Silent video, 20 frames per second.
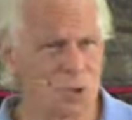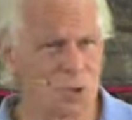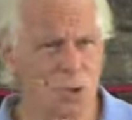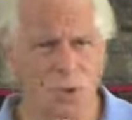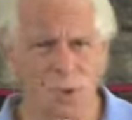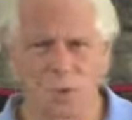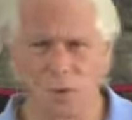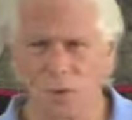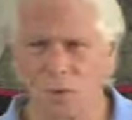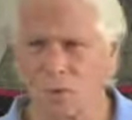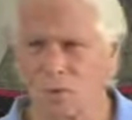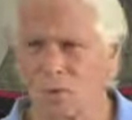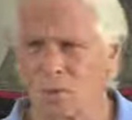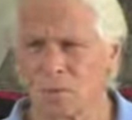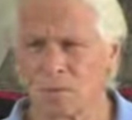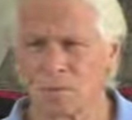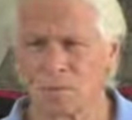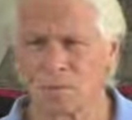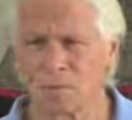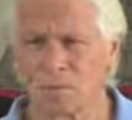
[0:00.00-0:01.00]
No.
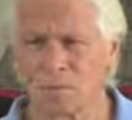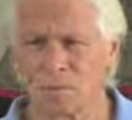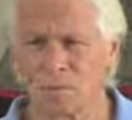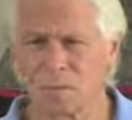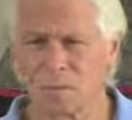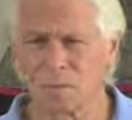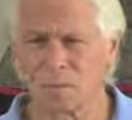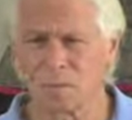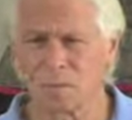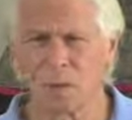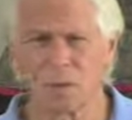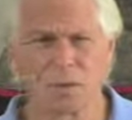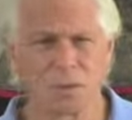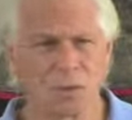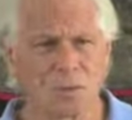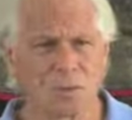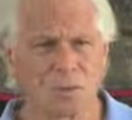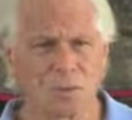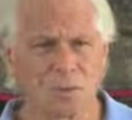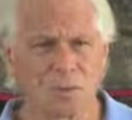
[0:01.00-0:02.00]

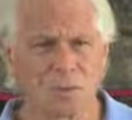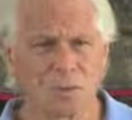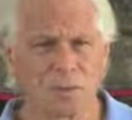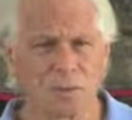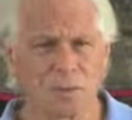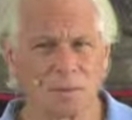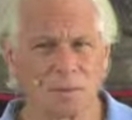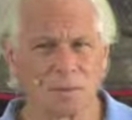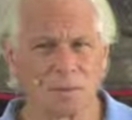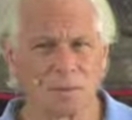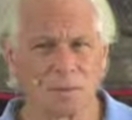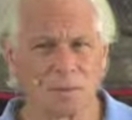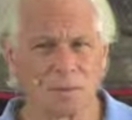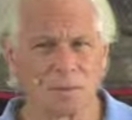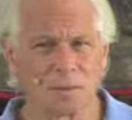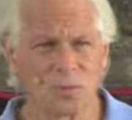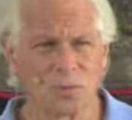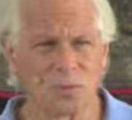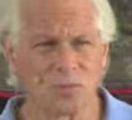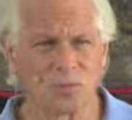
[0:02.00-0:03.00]
Oh,
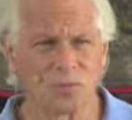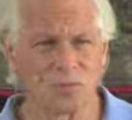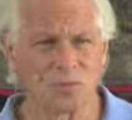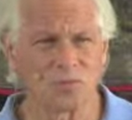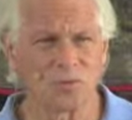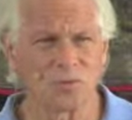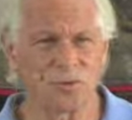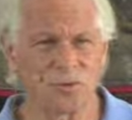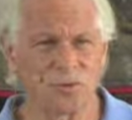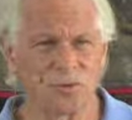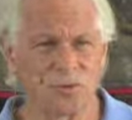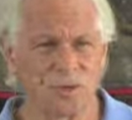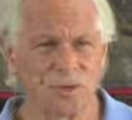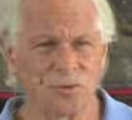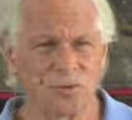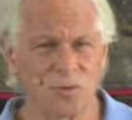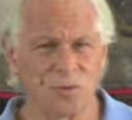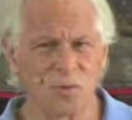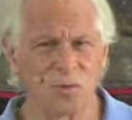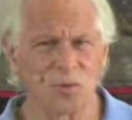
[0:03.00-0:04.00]
so before
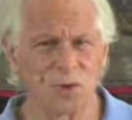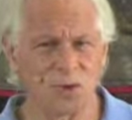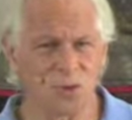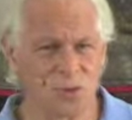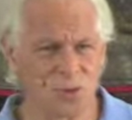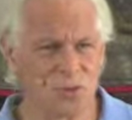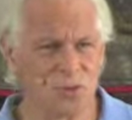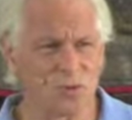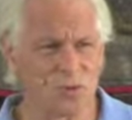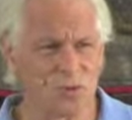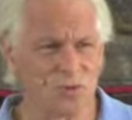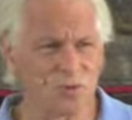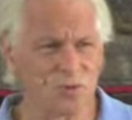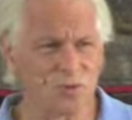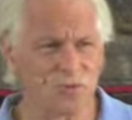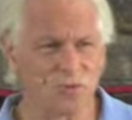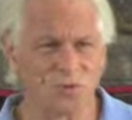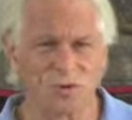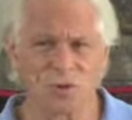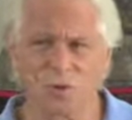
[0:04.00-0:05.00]
there was a you
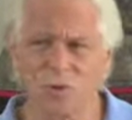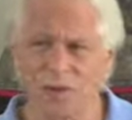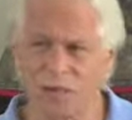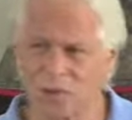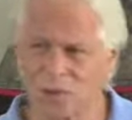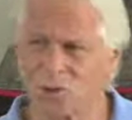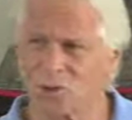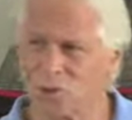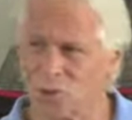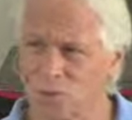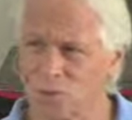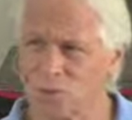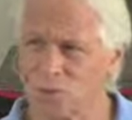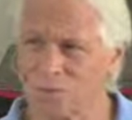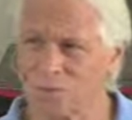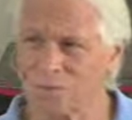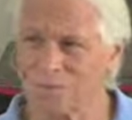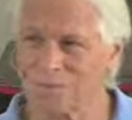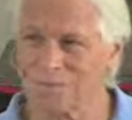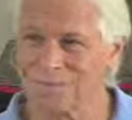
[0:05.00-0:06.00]
before you had
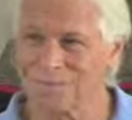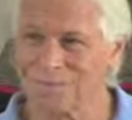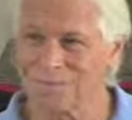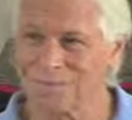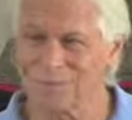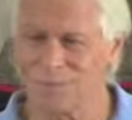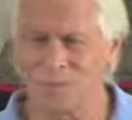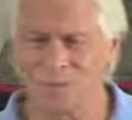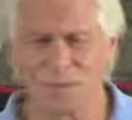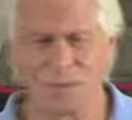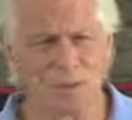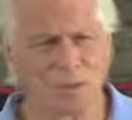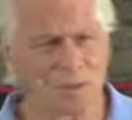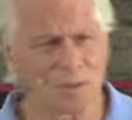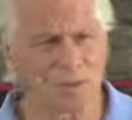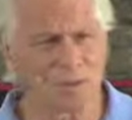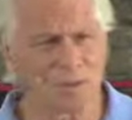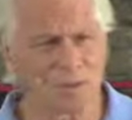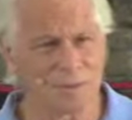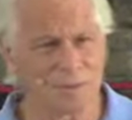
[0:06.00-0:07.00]
issues.
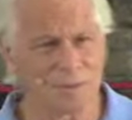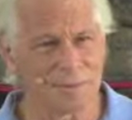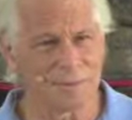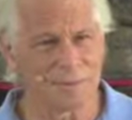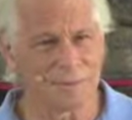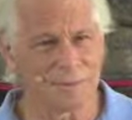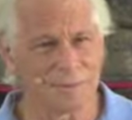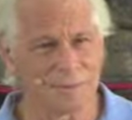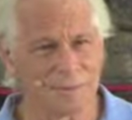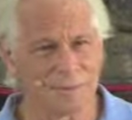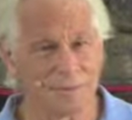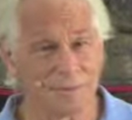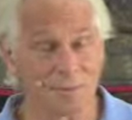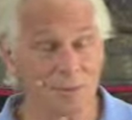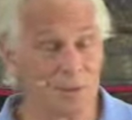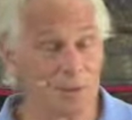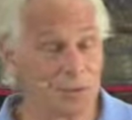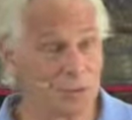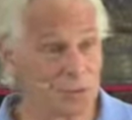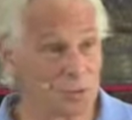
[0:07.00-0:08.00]
Oh,
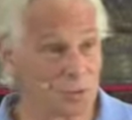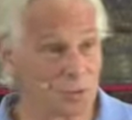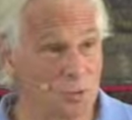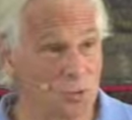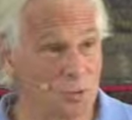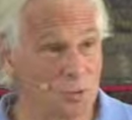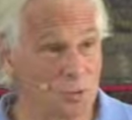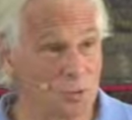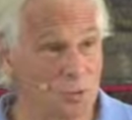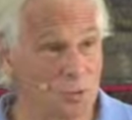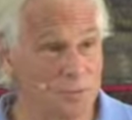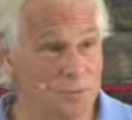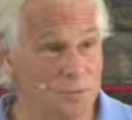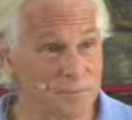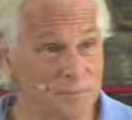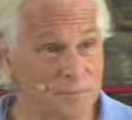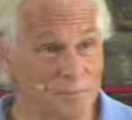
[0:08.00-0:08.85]
well, that's interesting.